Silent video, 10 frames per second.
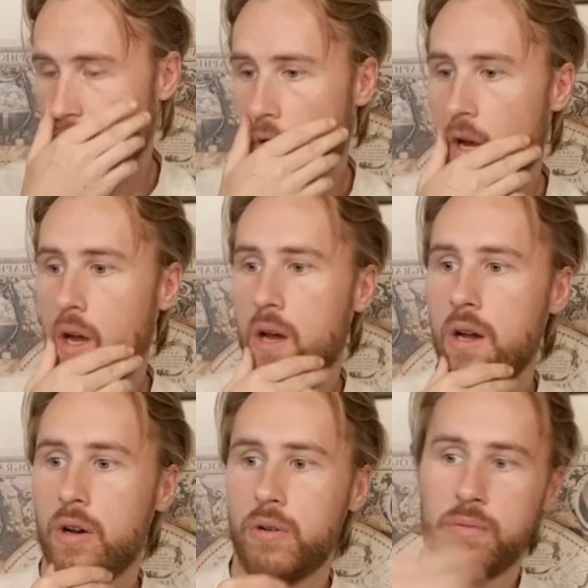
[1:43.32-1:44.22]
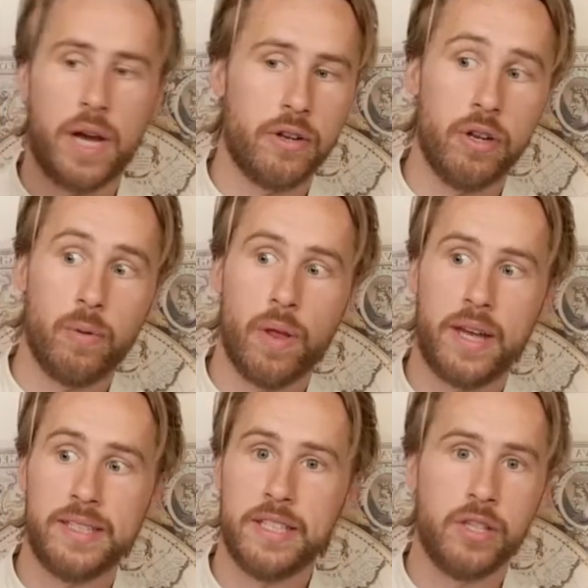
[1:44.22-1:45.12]
I don't know what
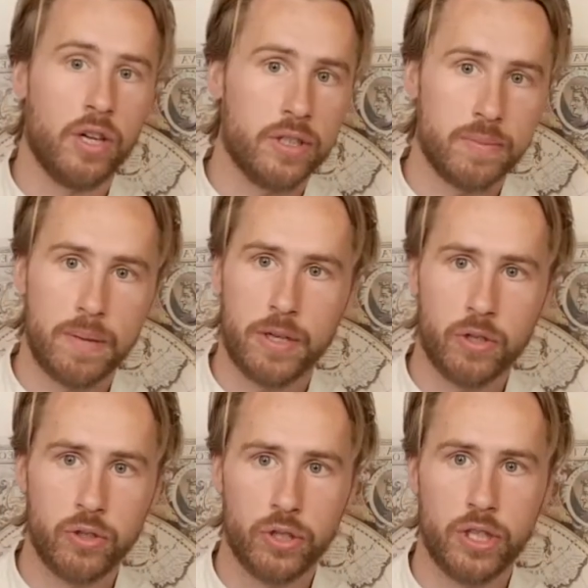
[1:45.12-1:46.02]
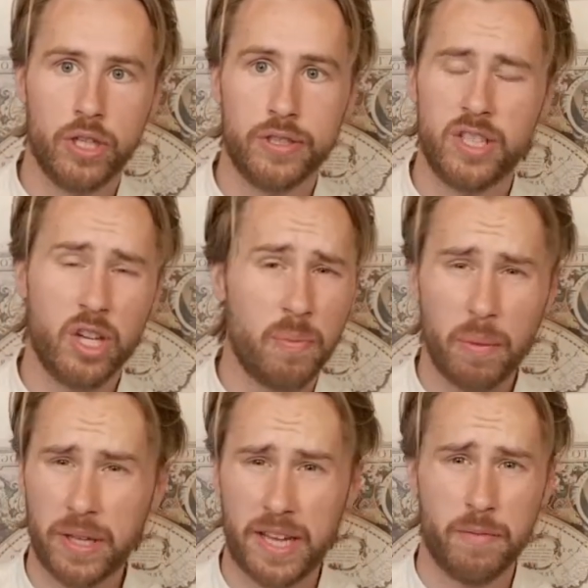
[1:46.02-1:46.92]
that is in dollars, maybe $100, and you could
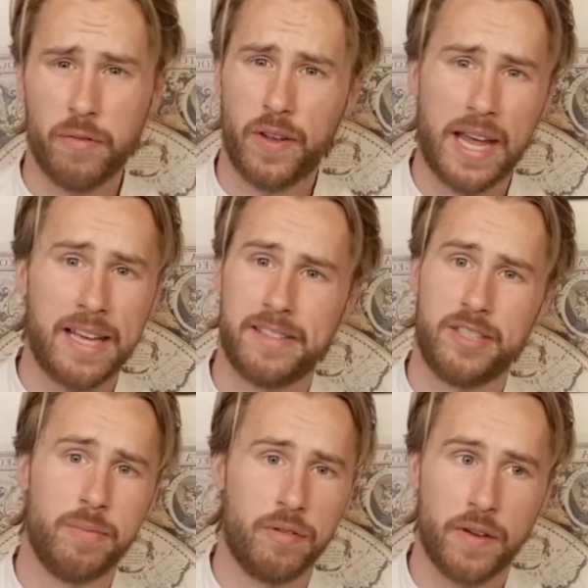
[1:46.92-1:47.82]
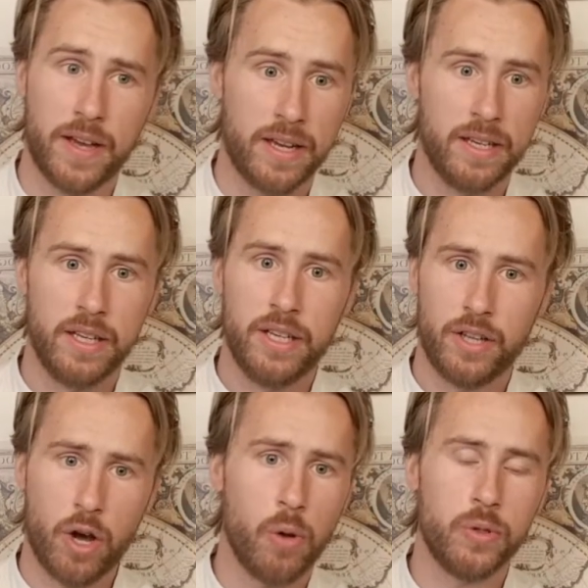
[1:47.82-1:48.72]
probably get them for less, to be fair.
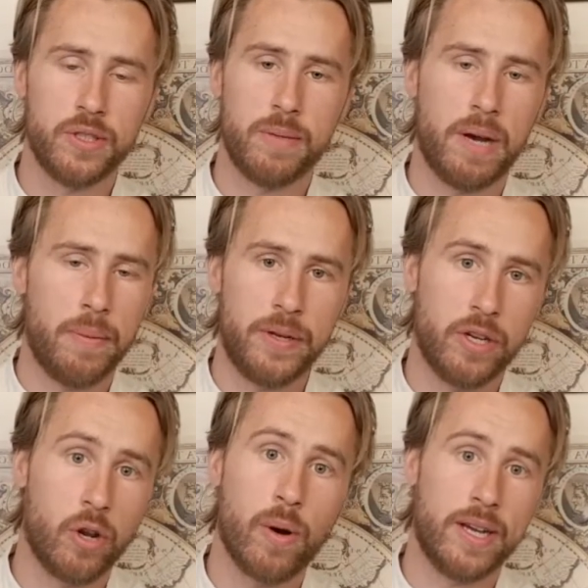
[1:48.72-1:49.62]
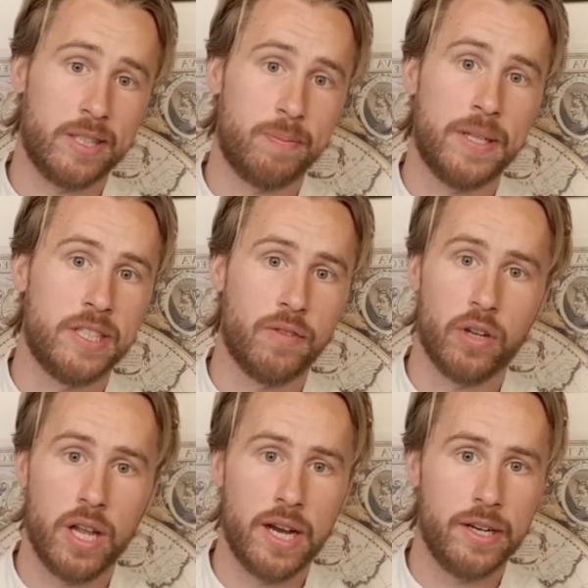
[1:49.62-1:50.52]
The holders, in my opinion, are quite expensive
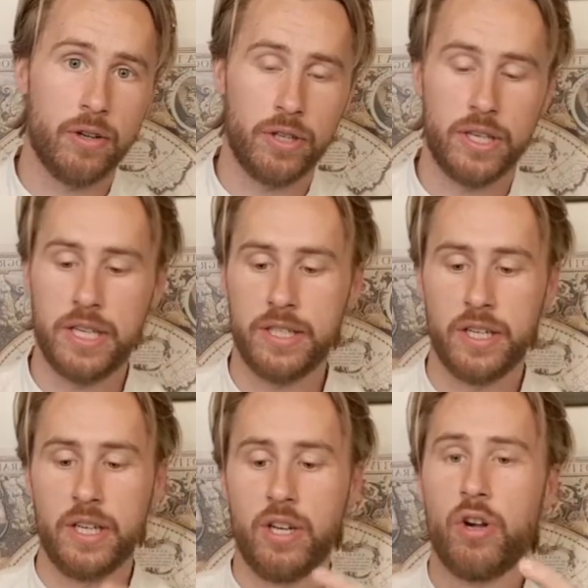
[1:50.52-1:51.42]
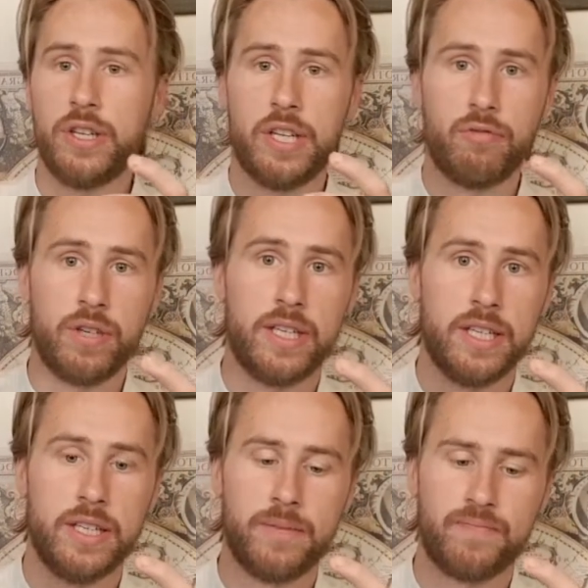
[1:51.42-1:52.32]
online. All you need
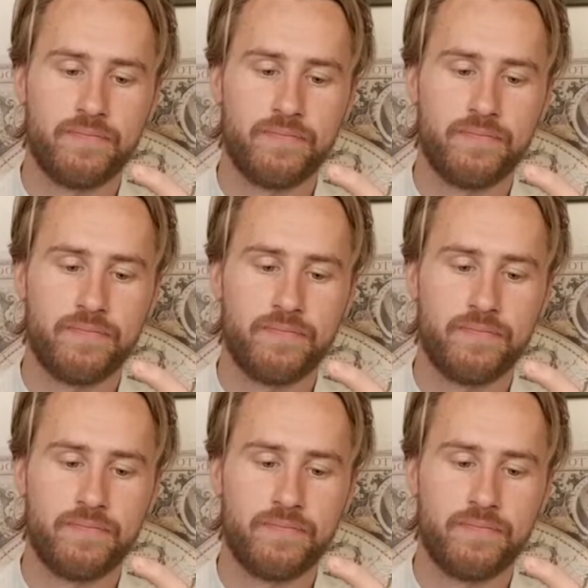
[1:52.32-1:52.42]
really